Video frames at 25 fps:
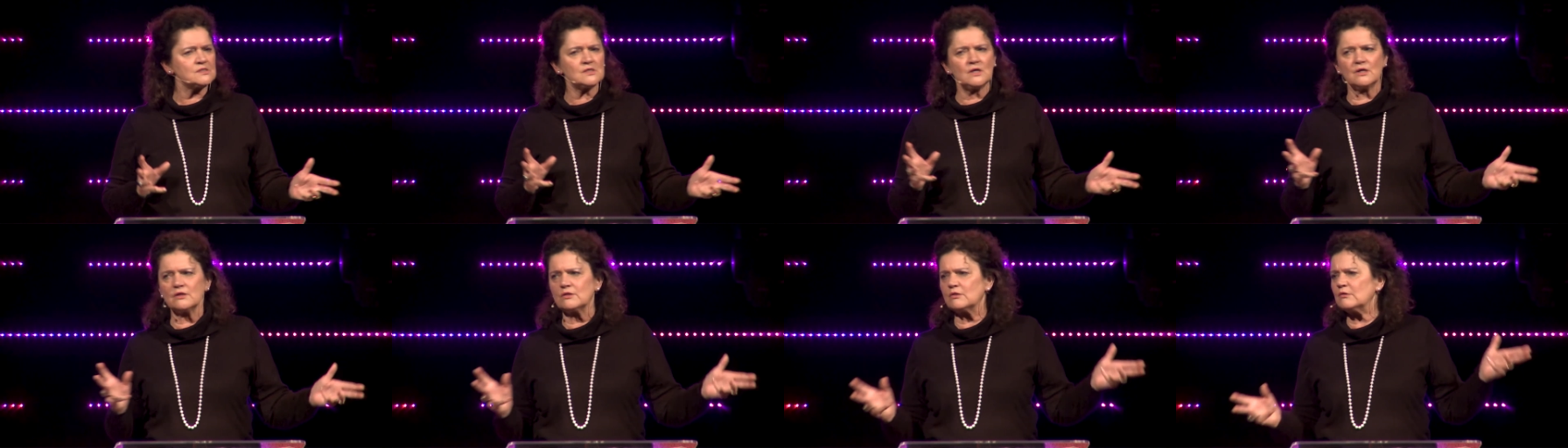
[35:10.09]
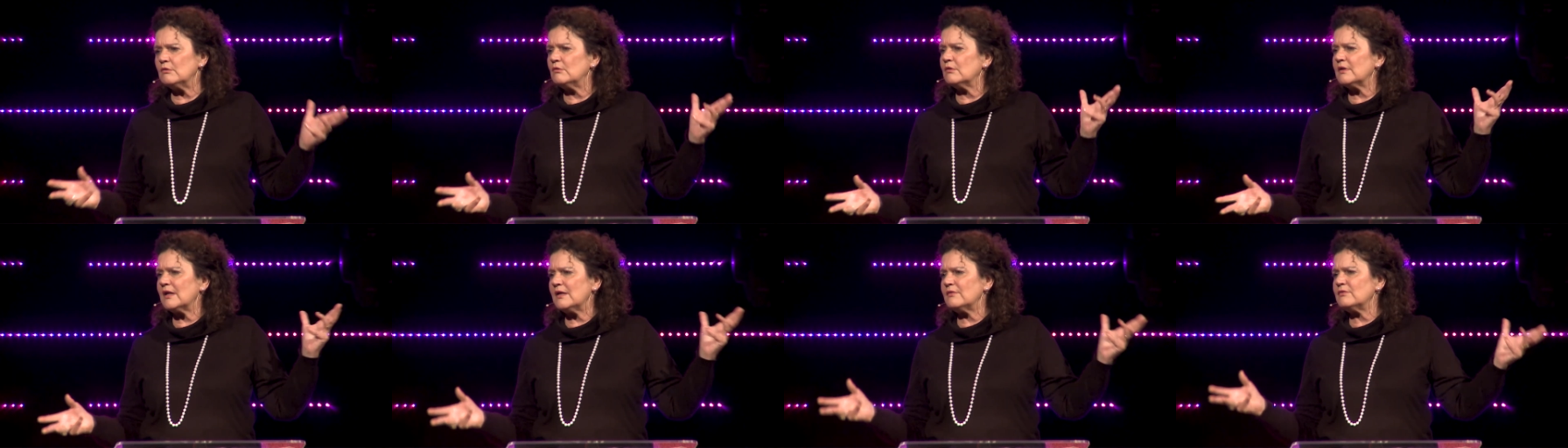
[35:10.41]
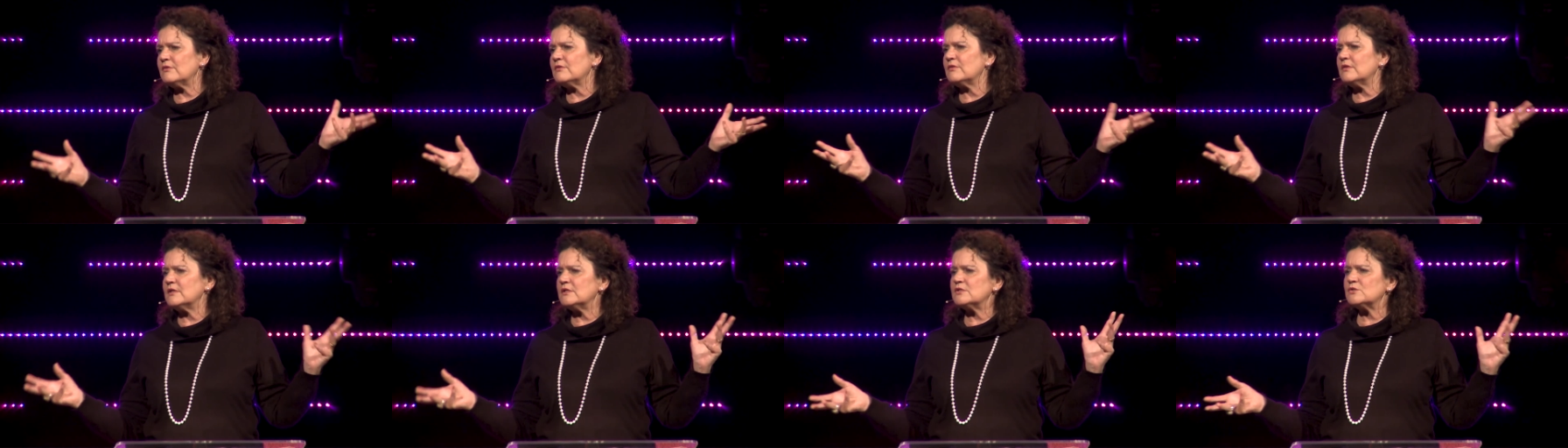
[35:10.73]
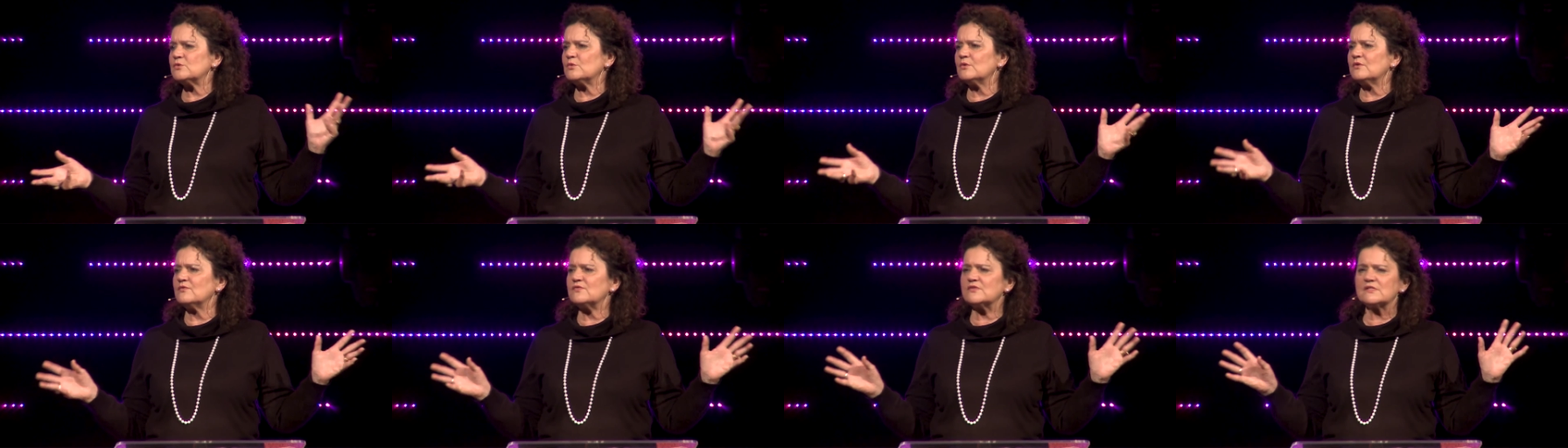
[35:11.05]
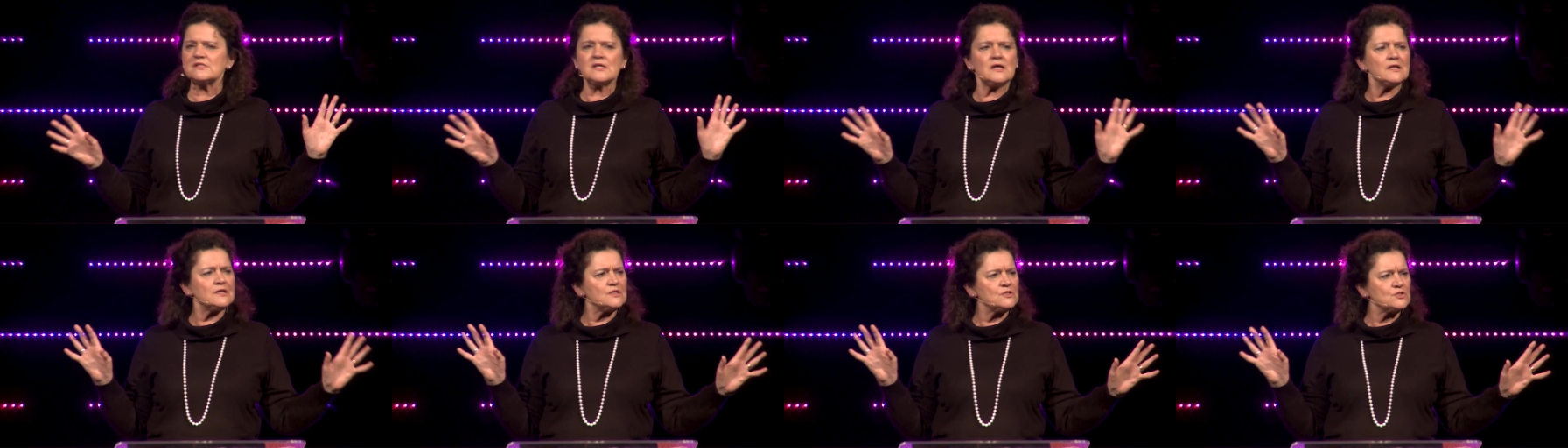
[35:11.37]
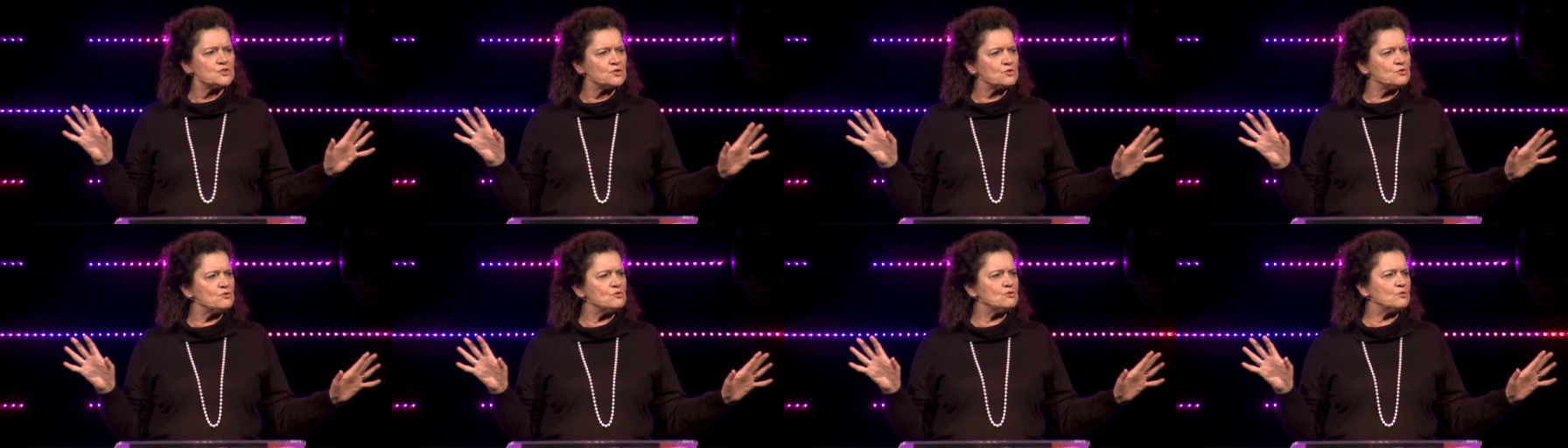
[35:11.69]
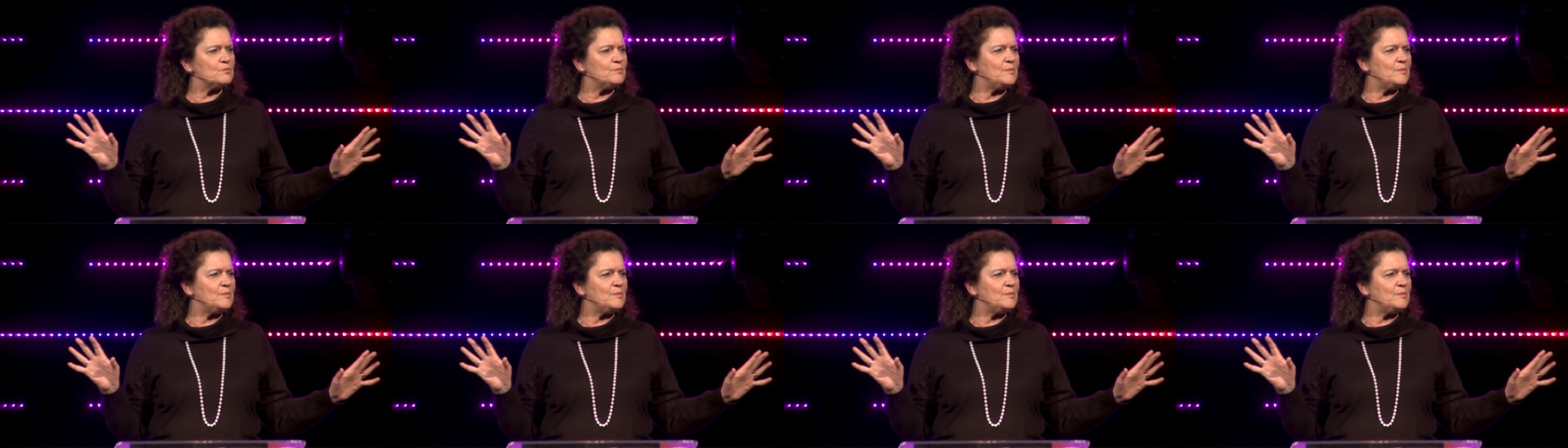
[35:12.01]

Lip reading: I thought other things would have started to cook